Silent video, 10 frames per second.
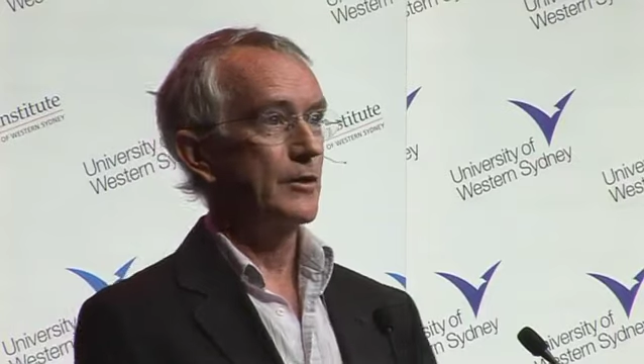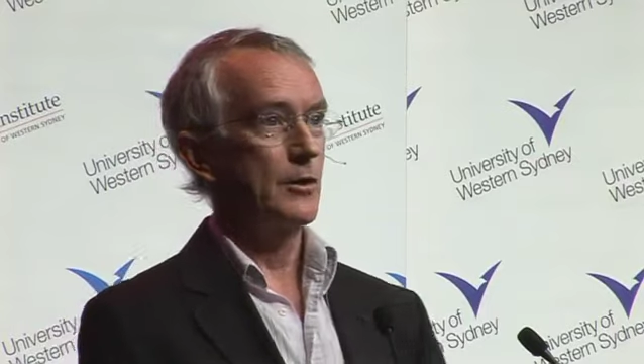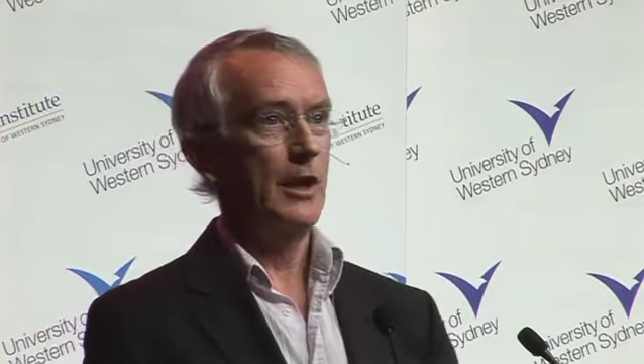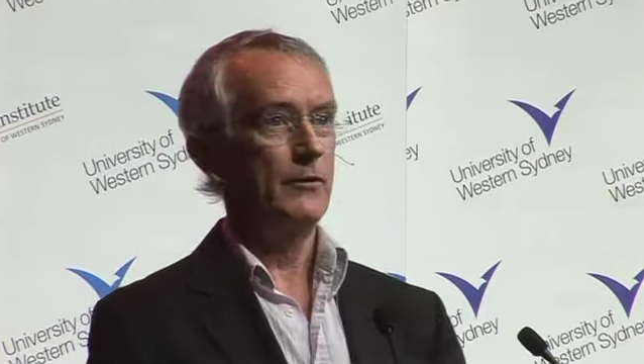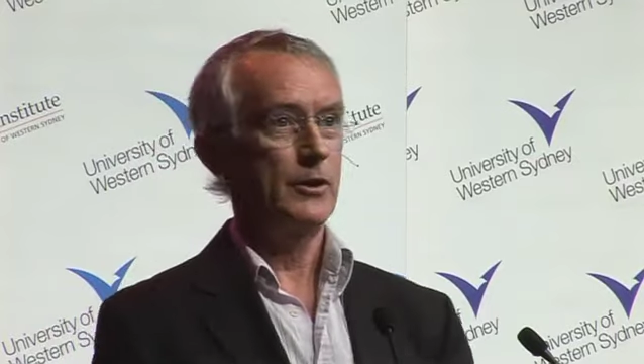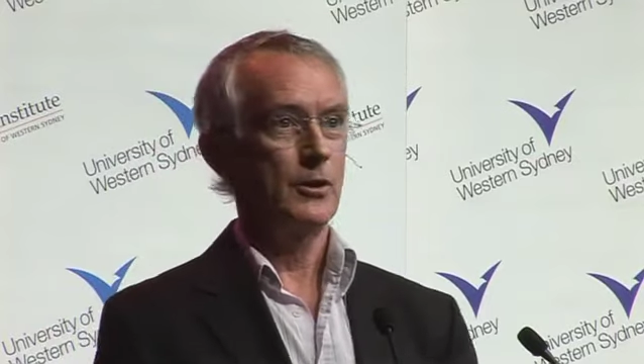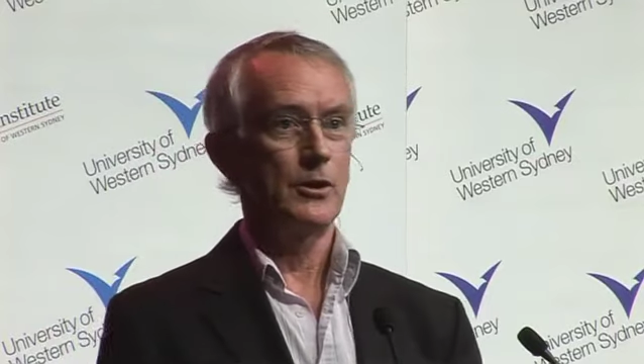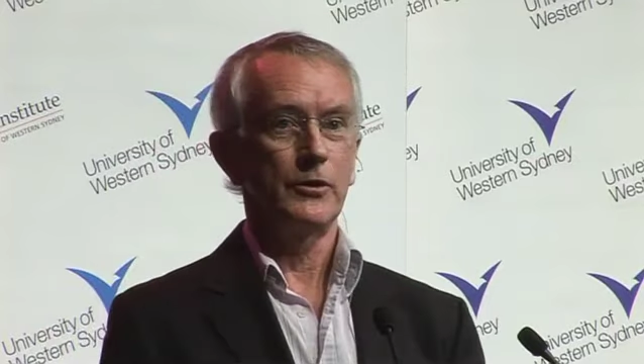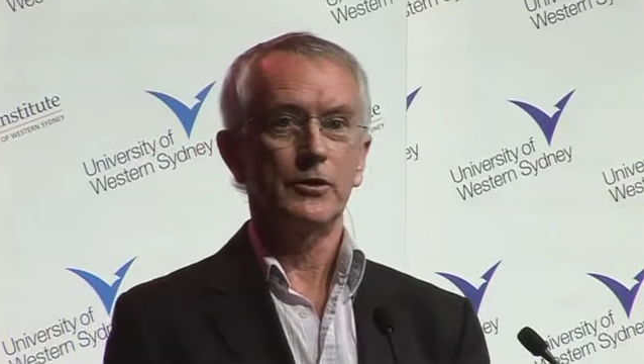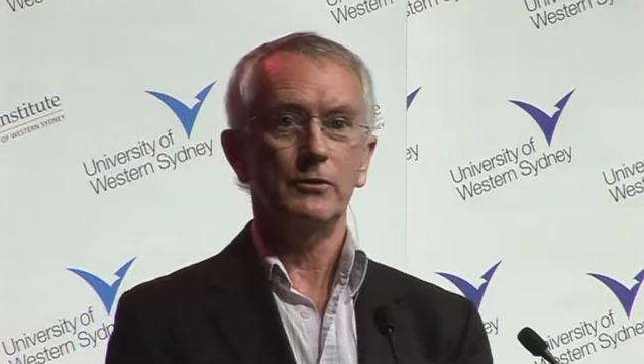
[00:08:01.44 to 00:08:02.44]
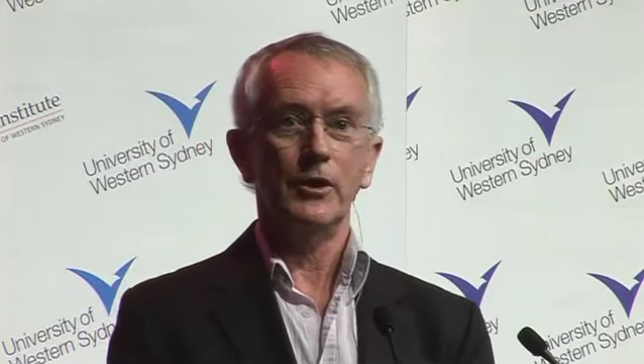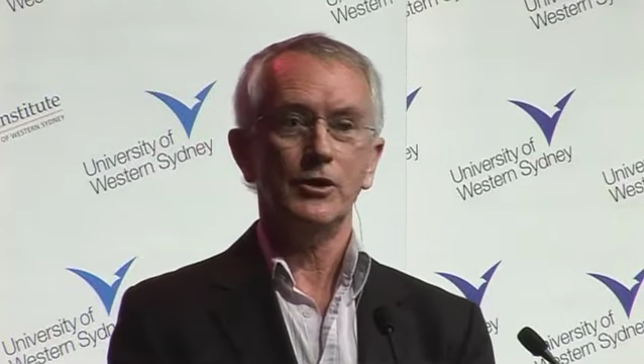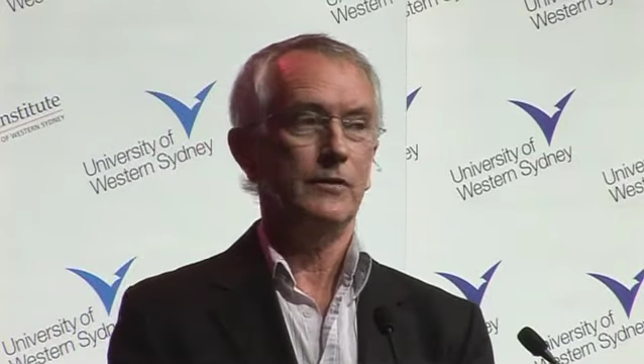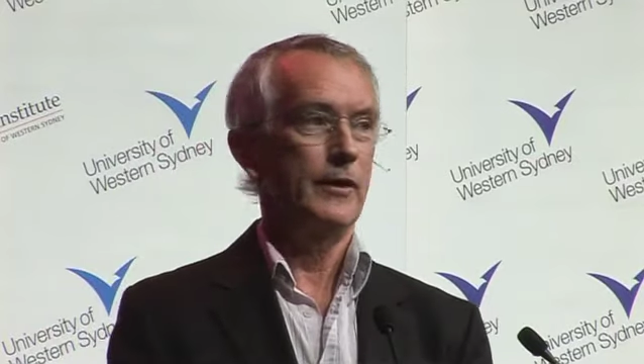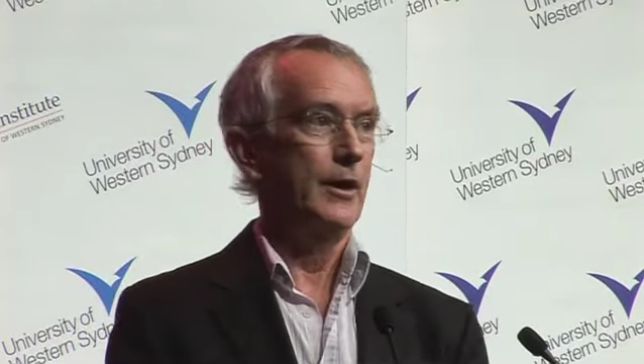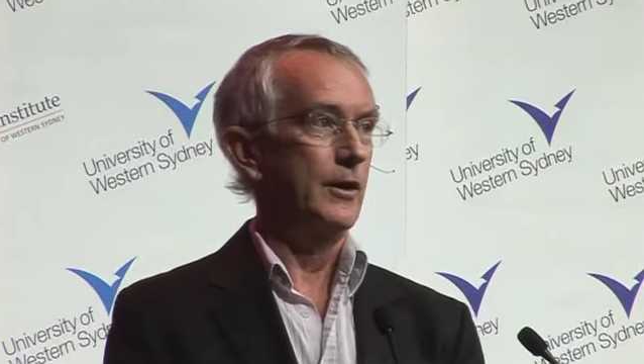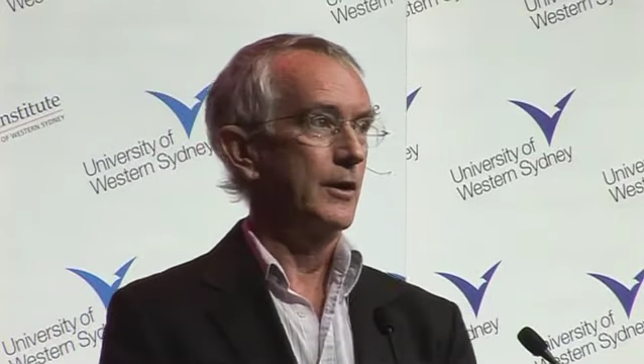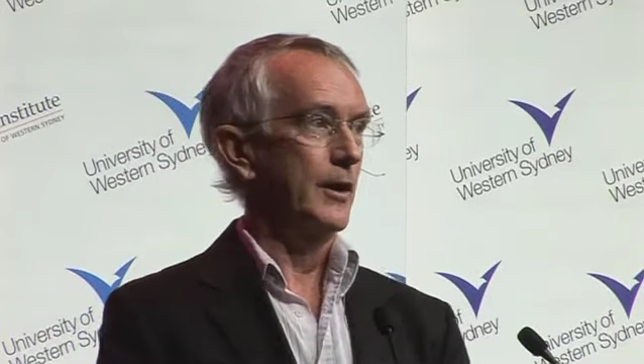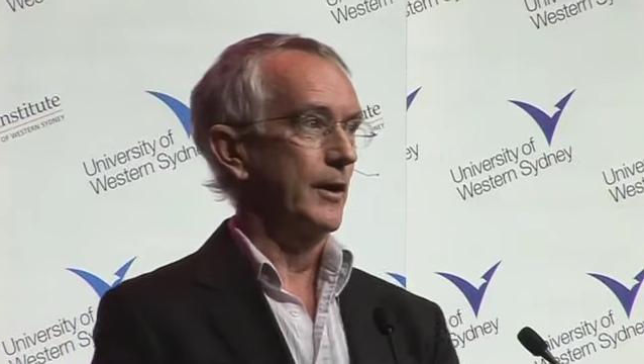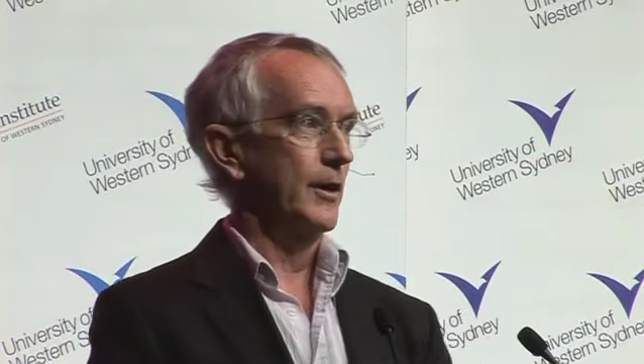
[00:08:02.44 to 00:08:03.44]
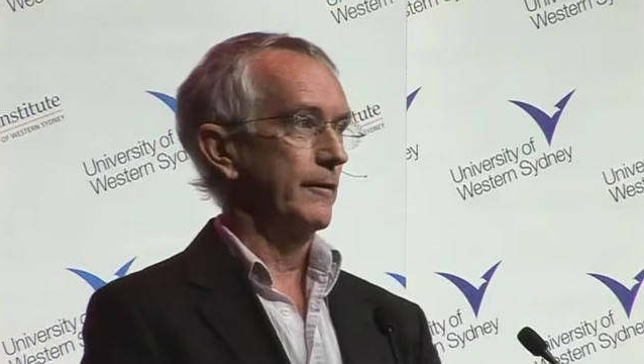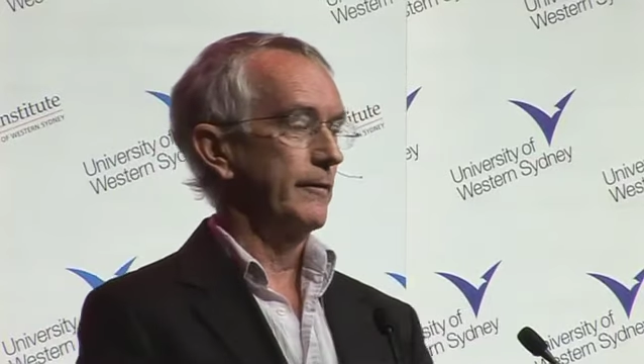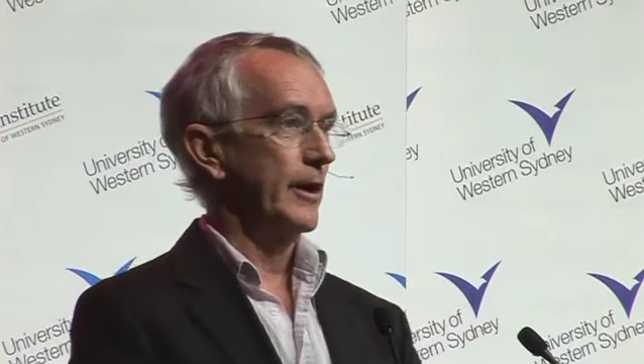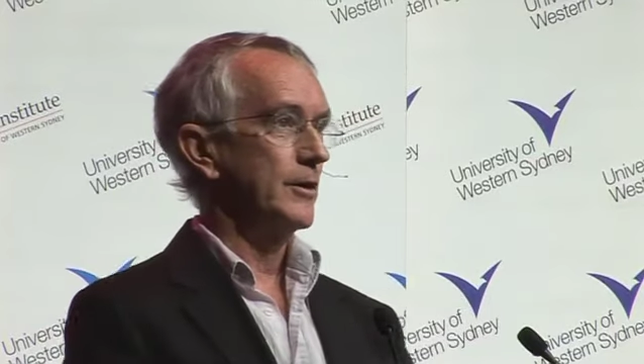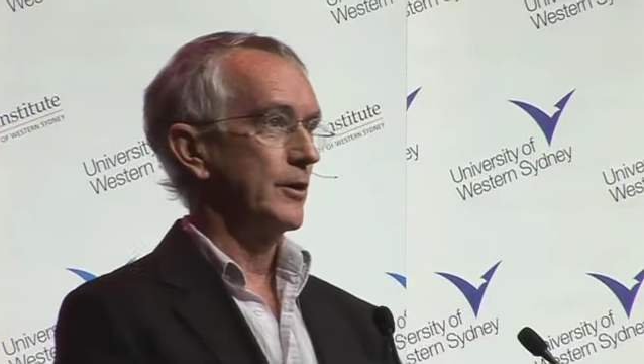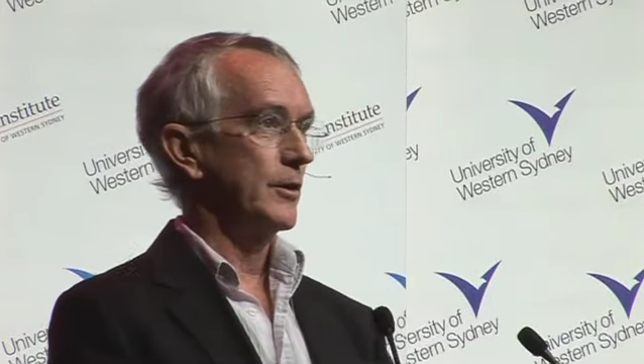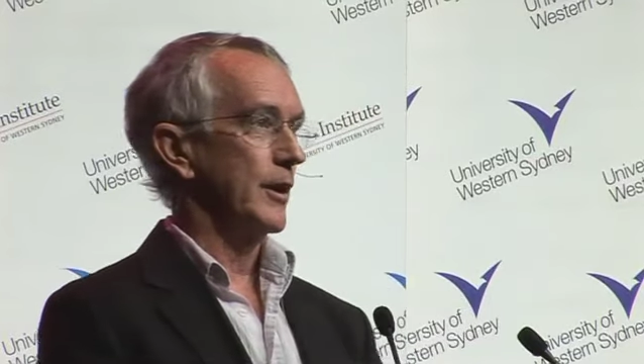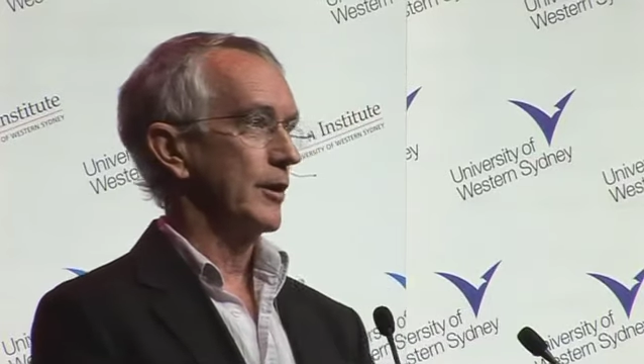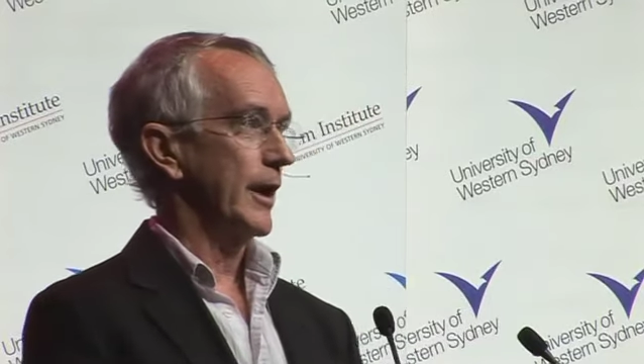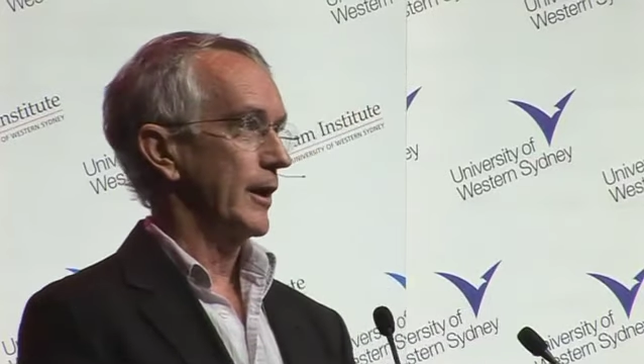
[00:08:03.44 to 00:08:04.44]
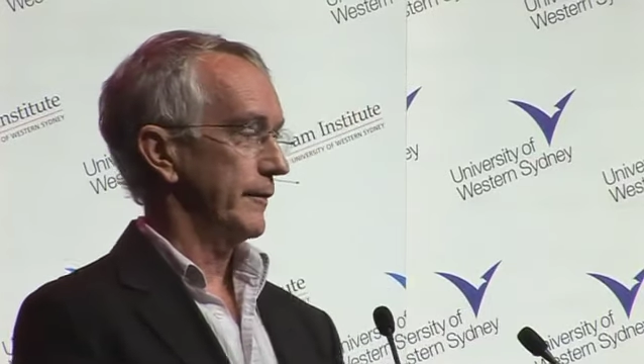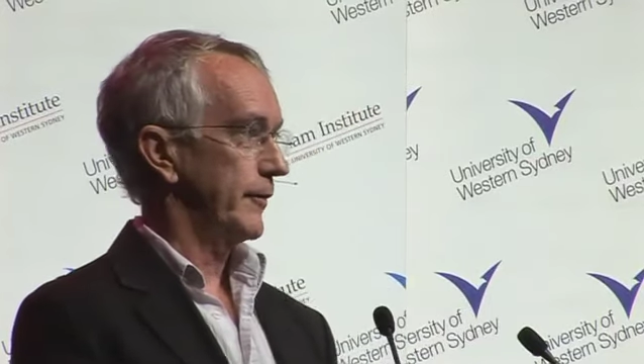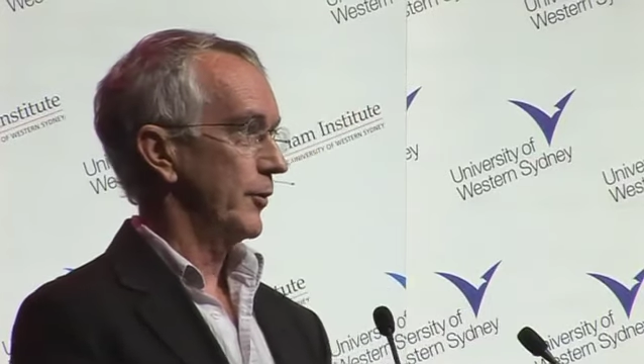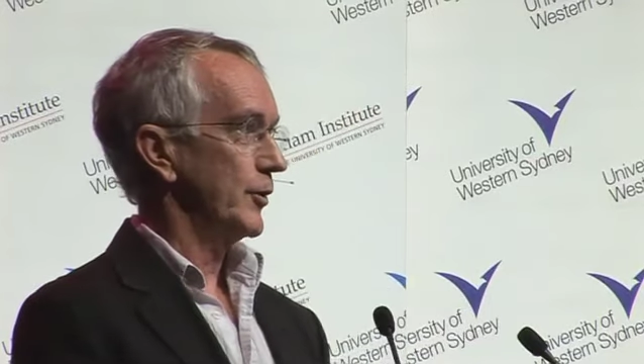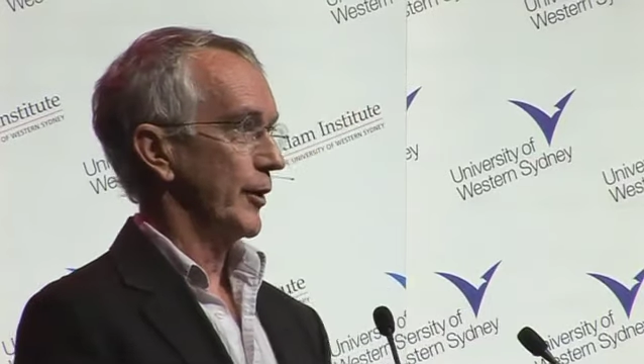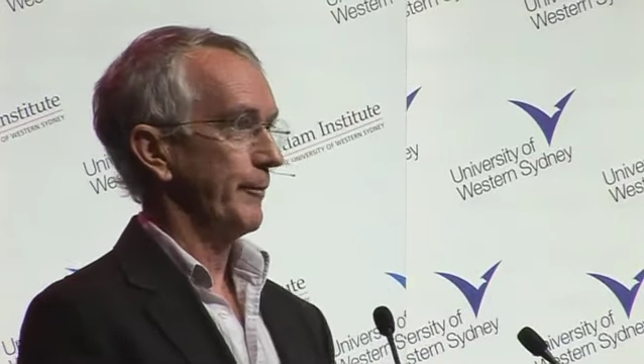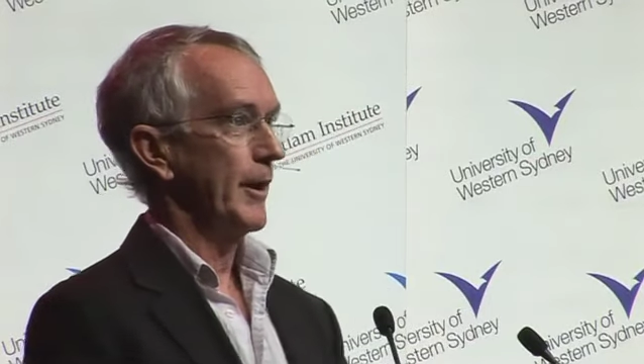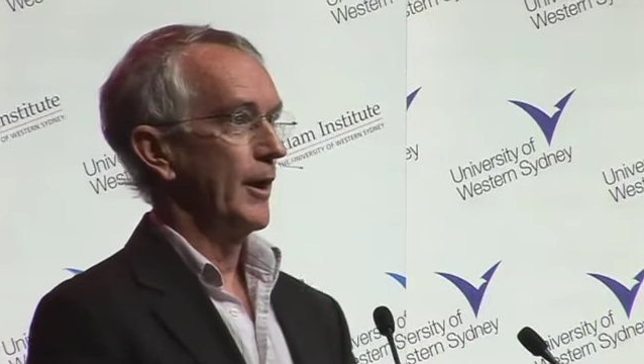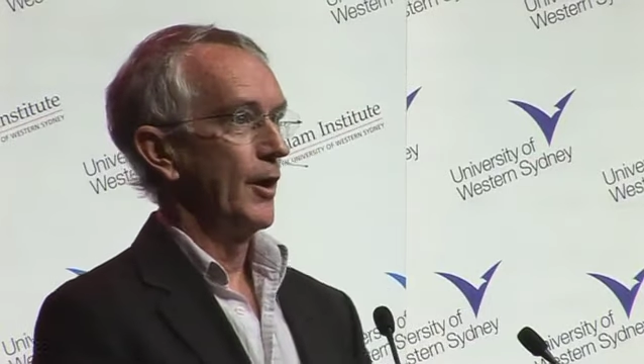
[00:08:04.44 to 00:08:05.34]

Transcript: there's a lovely little illustration of that in a fund in California,